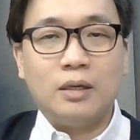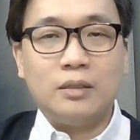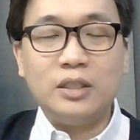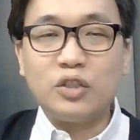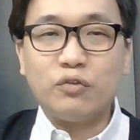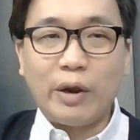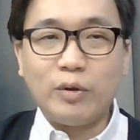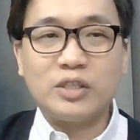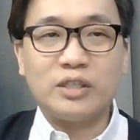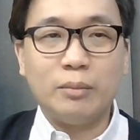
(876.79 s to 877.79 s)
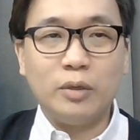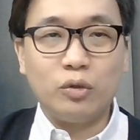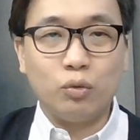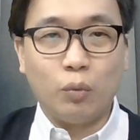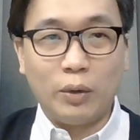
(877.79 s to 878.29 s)
This is very similar
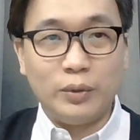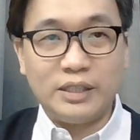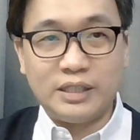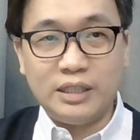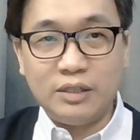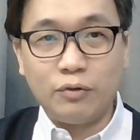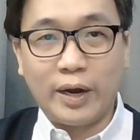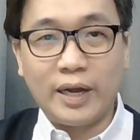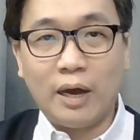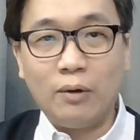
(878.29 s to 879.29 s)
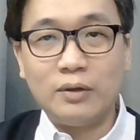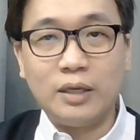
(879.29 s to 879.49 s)
to what we see right now